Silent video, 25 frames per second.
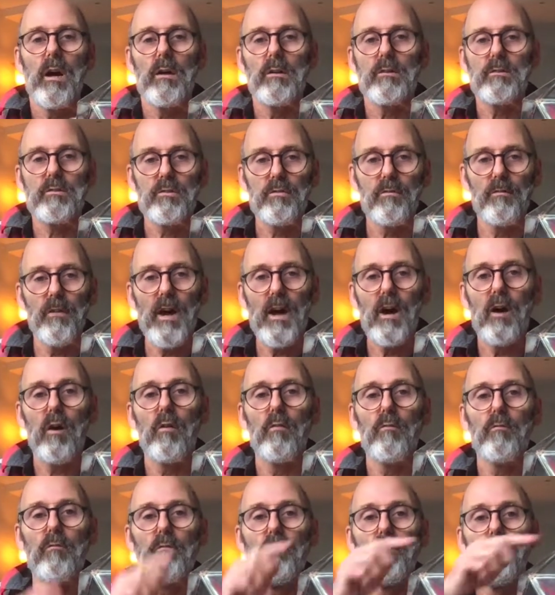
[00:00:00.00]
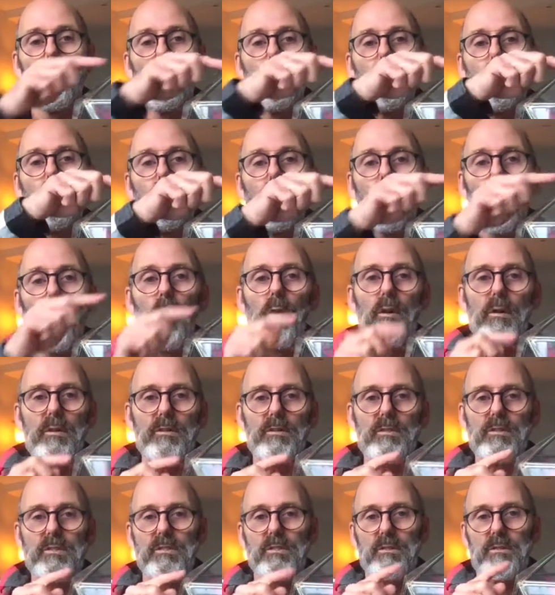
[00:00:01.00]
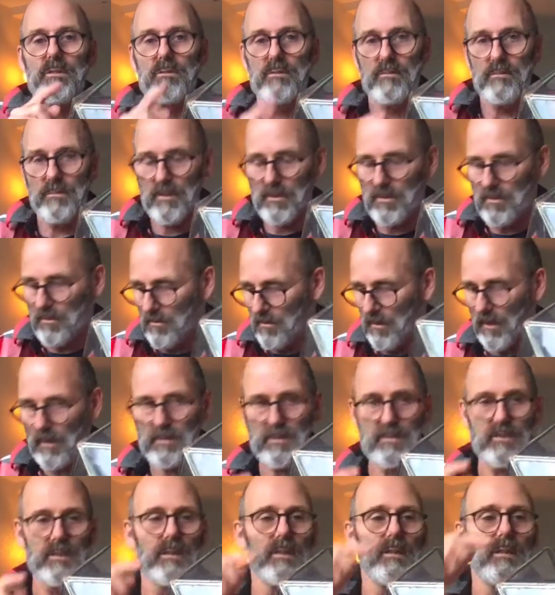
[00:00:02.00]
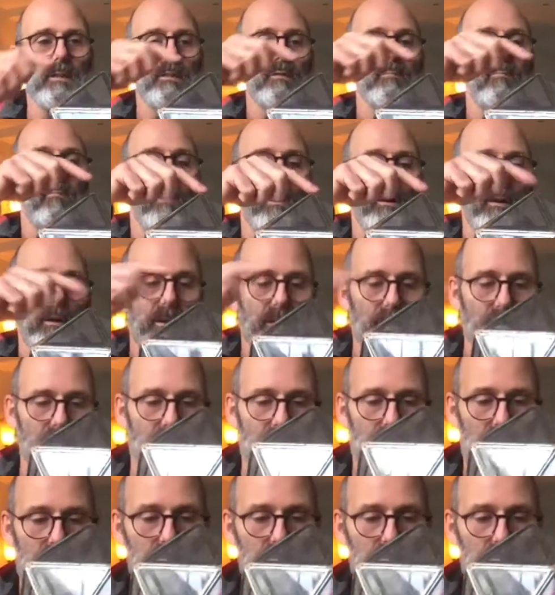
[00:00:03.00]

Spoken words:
12 points to the structure. There's one here, there's